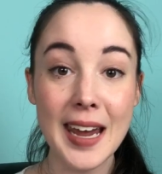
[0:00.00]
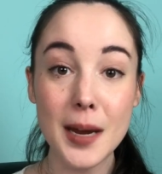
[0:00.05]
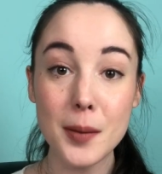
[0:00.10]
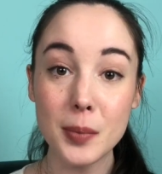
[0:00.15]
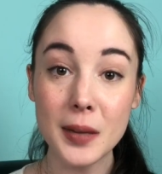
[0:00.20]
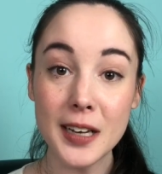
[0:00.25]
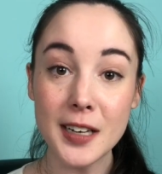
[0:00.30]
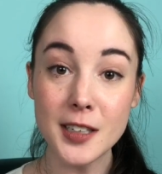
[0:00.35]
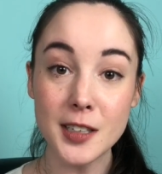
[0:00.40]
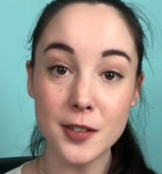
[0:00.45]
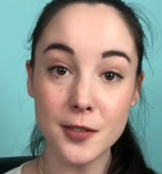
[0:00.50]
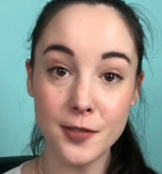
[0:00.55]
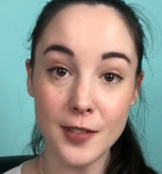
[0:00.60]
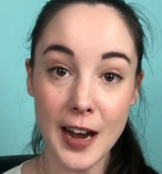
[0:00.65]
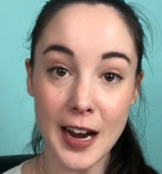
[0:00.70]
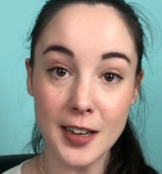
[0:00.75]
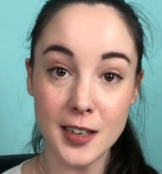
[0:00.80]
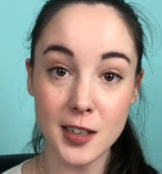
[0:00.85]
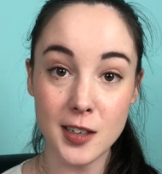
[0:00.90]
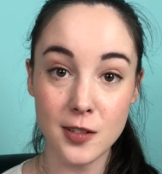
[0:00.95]
A blend of
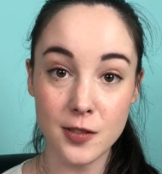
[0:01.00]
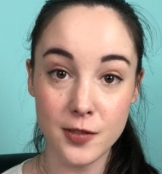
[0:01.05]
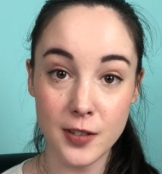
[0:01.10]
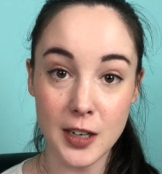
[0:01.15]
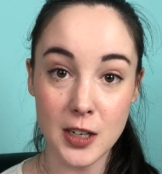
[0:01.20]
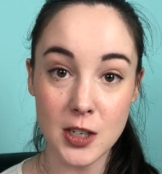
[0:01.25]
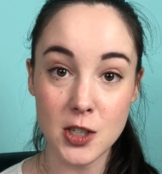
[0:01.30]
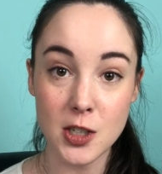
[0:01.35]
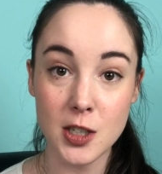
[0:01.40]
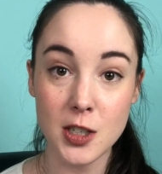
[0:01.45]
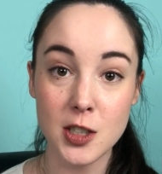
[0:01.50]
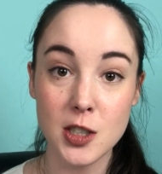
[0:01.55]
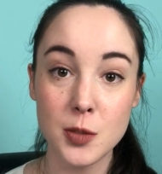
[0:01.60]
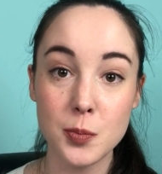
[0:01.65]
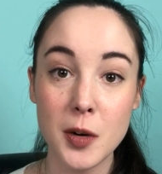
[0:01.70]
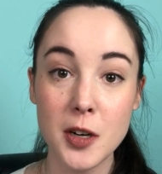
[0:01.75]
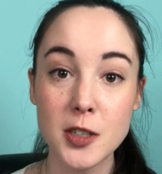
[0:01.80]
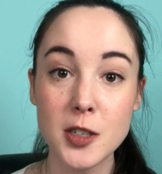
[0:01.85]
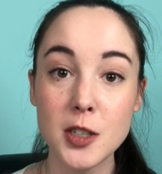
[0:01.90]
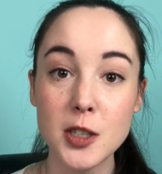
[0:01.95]
fact and fiction
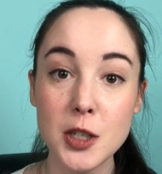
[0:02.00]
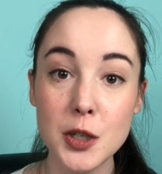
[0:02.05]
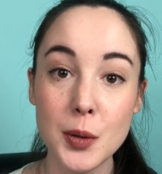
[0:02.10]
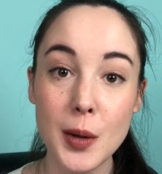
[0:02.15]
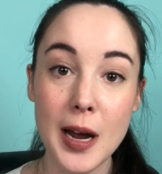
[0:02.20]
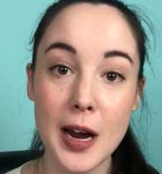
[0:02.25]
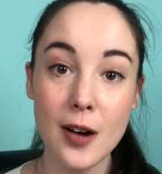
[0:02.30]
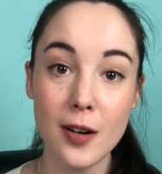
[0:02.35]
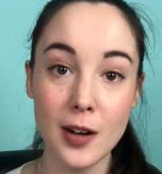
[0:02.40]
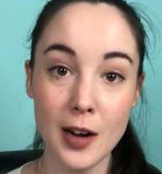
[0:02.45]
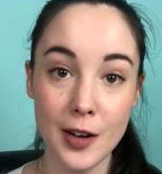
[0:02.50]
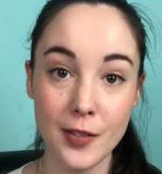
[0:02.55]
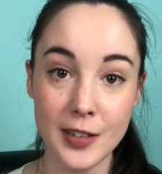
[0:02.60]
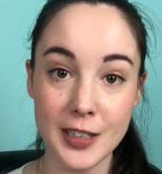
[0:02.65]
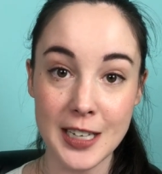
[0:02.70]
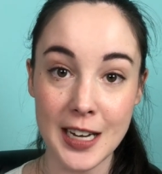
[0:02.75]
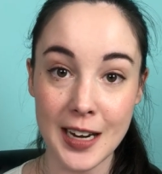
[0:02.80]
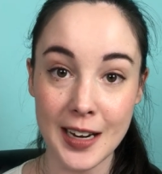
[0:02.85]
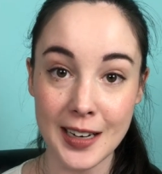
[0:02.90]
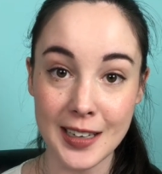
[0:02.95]
sparked a new era of
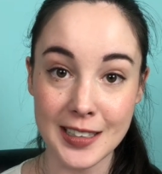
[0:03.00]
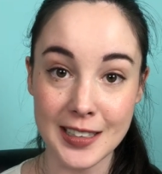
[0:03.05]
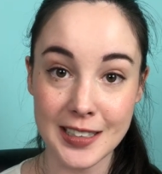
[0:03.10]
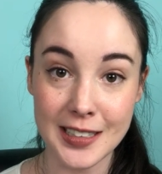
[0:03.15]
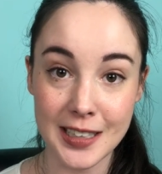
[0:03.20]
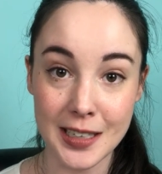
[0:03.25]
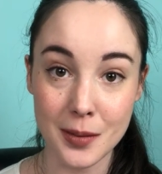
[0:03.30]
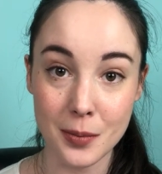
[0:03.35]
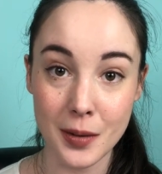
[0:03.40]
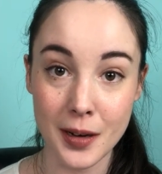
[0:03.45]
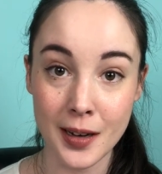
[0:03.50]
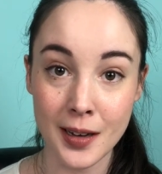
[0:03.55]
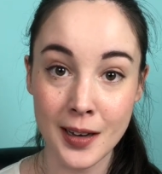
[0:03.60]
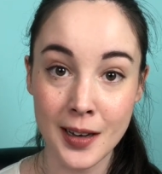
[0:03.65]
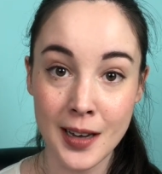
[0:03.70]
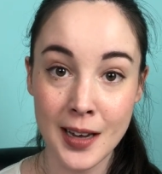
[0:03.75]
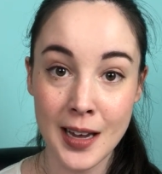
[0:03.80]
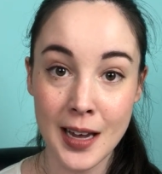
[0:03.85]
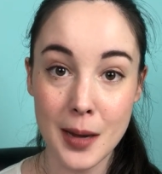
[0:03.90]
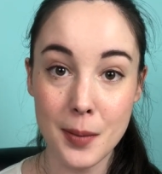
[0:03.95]
Italian cinema
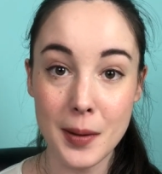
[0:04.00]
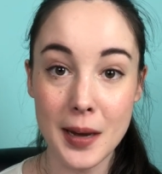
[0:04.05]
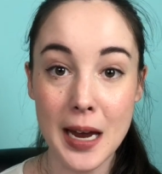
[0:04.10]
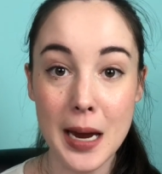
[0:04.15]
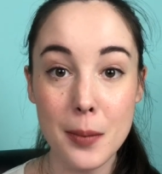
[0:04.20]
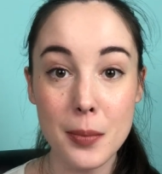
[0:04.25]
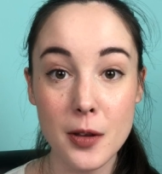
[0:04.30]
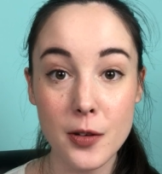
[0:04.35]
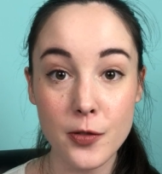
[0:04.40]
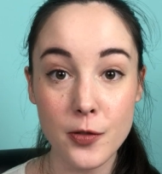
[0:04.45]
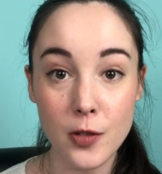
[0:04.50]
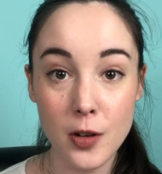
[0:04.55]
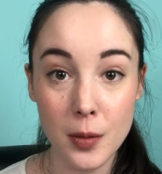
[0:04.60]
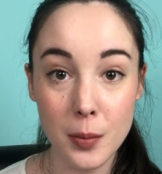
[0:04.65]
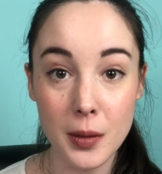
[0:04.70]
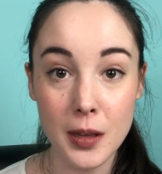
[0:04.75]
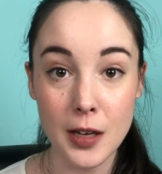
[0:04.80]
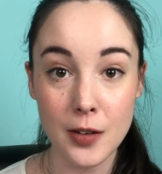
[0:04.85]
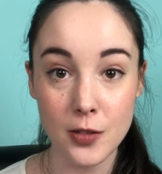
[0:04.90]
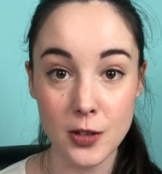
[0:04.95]
and became the
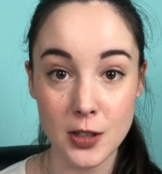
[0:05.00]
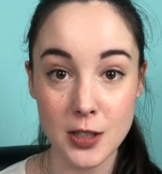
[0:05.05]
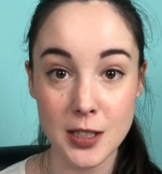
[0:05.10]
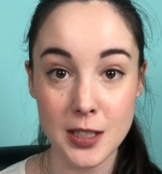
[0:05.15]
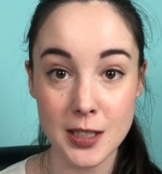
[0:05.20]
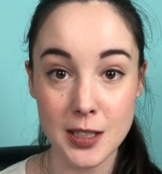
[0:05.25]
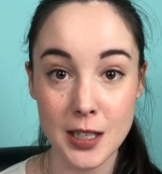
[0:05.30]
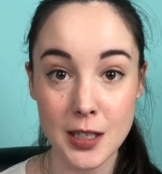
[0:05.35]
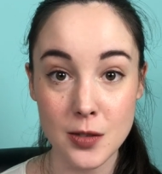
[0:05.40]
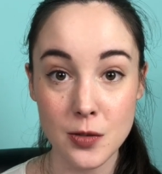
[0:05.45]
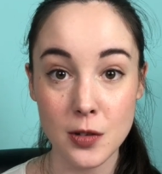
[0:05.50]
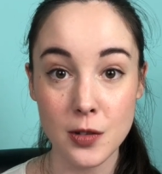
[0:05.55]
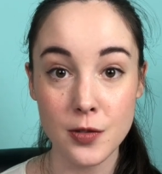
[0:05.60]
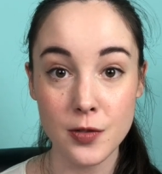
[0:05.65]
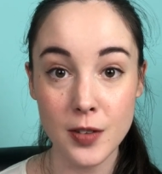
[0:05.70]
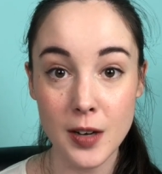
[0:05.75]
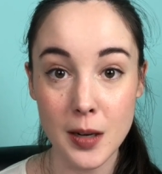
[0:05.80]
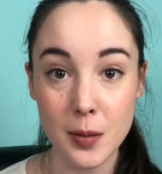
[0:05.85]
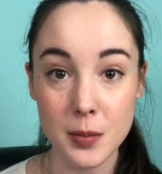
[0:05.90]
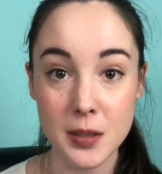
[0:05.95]
formula for successful
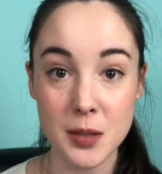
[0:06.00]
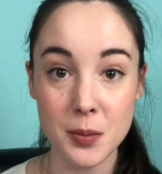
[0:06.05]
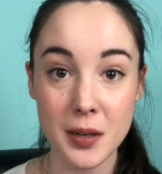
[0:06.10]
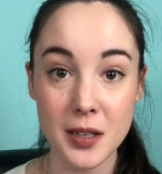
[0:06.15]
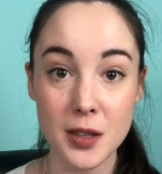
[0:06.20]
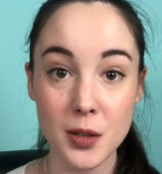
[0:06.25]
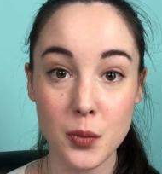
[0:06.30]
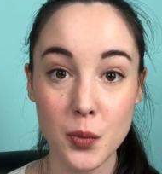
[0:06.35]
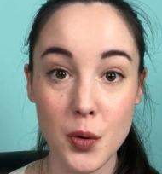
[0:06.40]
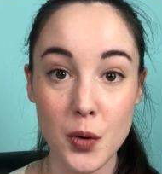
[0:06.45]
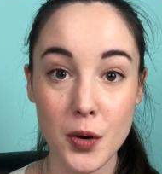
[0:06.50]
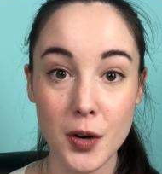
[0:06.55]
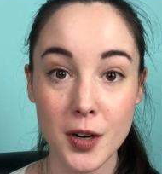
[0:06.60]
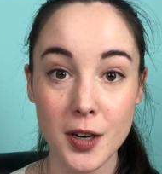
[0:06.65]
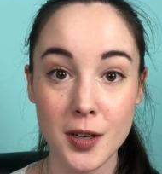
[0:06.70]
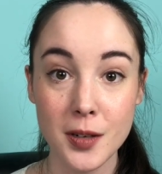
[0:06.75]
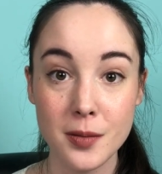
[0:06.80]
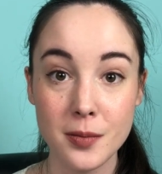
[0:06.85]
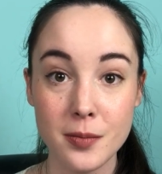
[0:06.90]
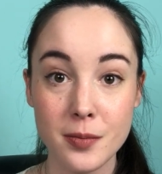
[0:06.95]
films about the war.
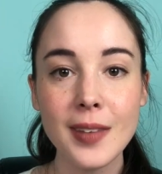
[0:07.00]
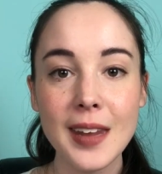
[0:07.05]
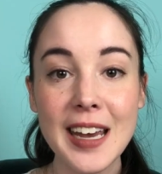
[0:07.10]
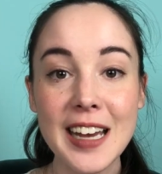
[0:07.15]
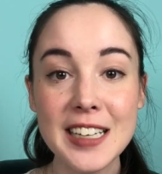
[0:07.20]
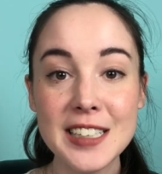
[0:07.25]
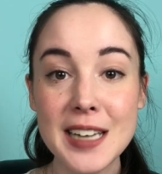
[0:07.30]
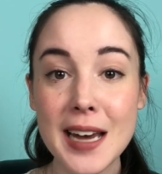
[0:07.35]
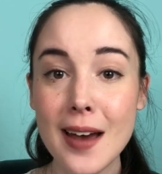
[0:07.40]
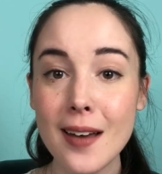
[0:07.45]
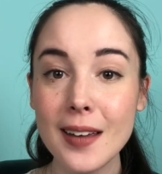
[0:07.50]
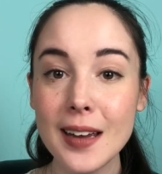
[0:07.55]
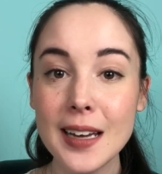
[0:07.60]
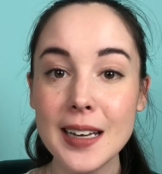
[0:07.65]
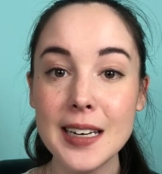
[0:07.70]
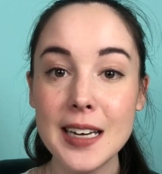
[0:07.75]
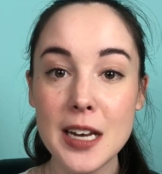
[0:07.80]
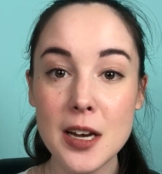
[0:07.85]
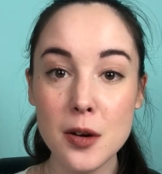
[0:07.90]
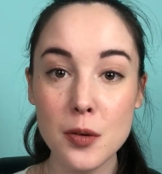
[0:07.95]

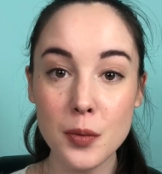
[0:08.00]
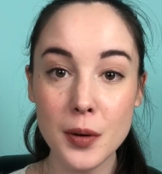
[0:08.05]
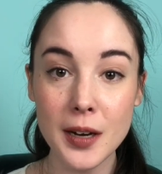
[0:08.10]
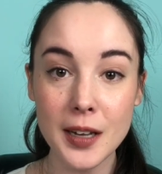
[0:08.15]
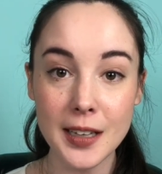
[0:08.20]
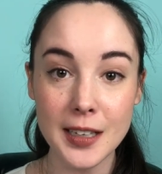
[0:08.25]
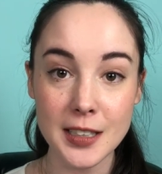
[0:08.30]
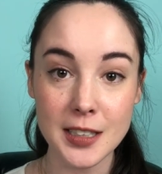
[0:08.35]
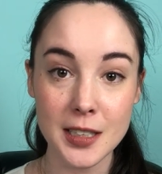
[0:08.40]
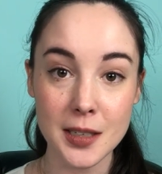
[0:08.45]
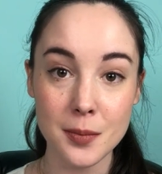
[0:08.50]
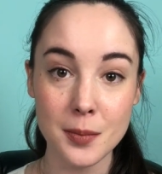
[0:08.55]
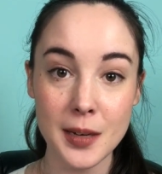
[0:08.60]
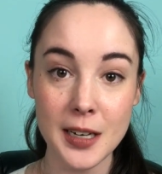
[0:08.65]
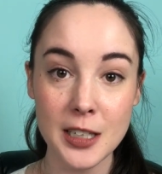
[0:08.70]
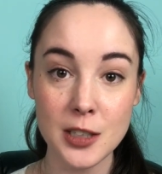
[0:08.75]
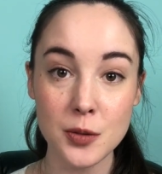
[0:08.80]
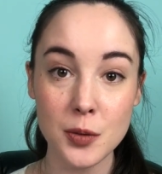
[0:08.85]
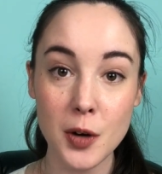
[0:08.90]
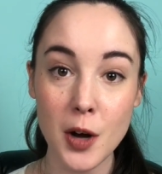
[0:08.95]
Italian neorealism
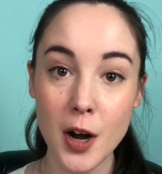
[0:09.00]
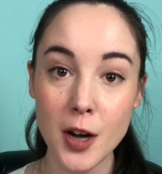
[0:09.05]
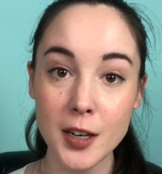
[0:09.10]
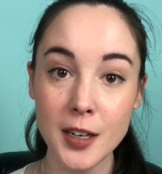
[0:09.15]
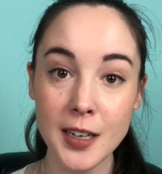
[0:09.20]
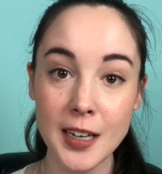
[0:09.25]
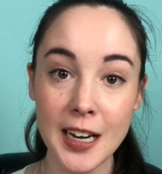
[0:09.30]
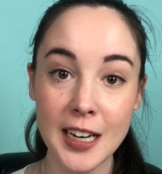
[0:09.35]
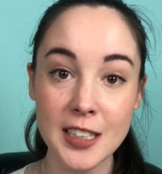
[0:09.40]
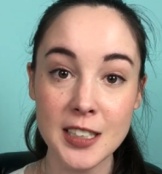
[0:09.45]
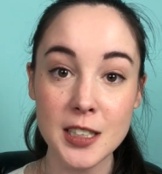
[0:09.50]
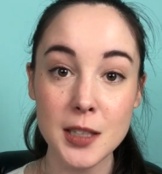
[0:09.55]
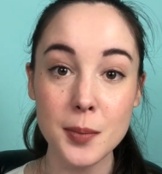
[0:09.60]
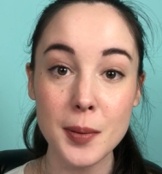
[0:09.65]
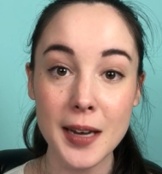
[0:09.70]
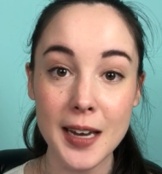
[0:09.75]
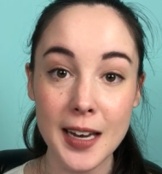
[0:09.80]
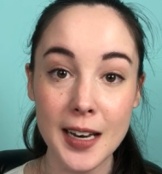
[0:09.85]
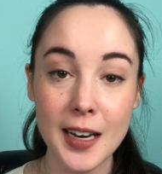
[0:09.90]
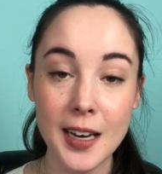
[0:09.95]
is regarded as the
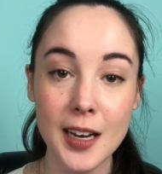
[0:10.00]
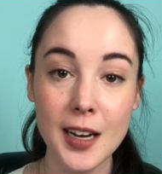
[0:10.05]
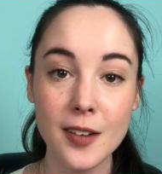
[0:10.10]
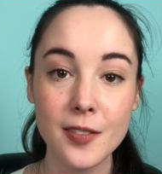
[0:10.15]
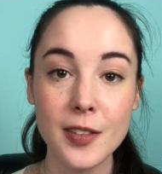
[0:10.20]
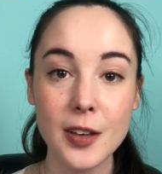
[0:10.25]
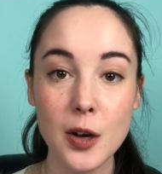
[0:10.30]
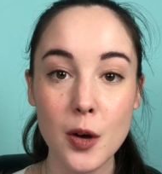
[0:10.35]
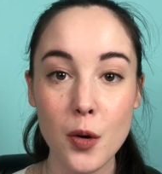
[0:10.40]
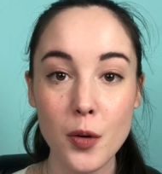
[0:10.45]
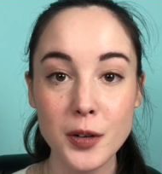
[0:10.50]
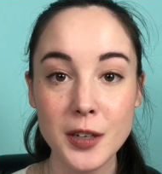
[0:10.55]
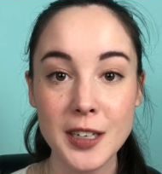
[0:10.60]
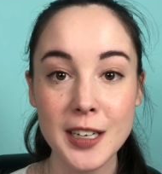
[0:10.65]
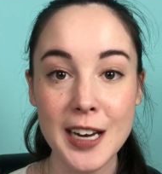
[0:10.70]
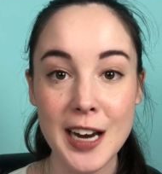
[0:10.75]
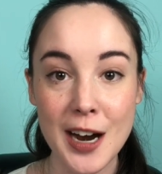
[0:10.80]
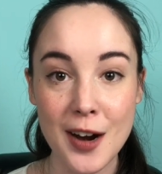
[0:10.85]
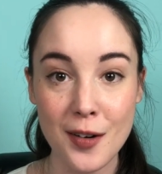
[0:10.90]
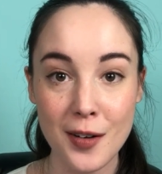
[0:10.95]
beginning of the golden
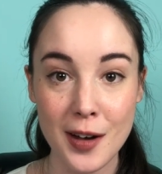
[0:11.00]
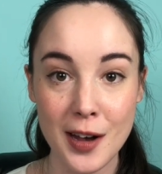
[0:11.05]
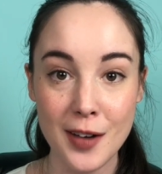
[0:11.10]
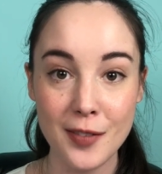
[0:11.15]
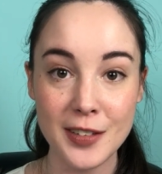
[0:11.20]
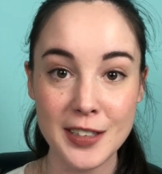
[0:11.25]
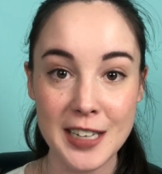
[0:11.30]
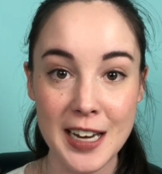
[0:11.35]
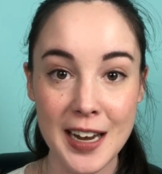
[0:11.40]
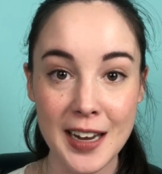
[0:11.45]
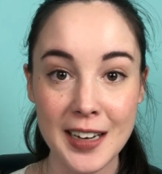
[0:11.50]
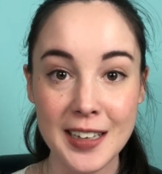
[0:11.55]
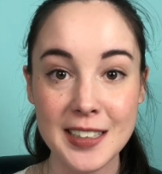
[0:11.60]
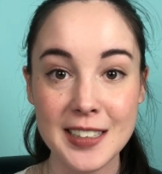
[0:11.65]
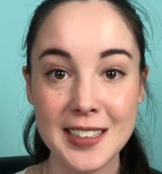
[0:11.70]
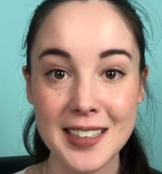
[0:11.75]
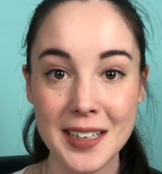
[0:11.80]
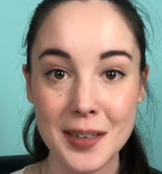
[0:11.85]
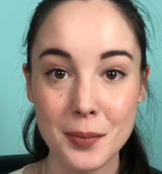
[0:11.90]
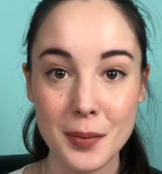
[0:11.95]
era of Italian
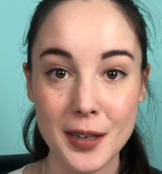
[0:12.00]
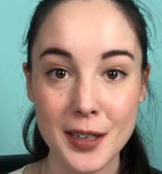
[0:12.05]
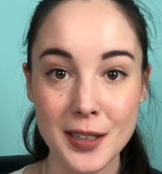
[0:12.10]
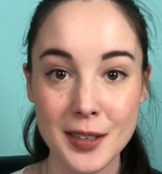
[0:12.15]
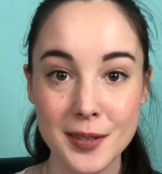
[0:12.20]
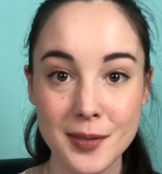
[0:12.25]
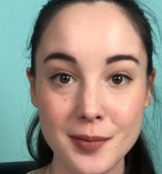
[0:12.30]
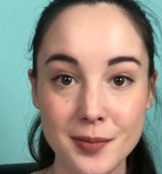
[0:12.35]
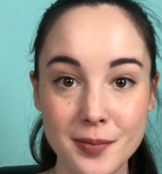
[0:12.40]
cinema.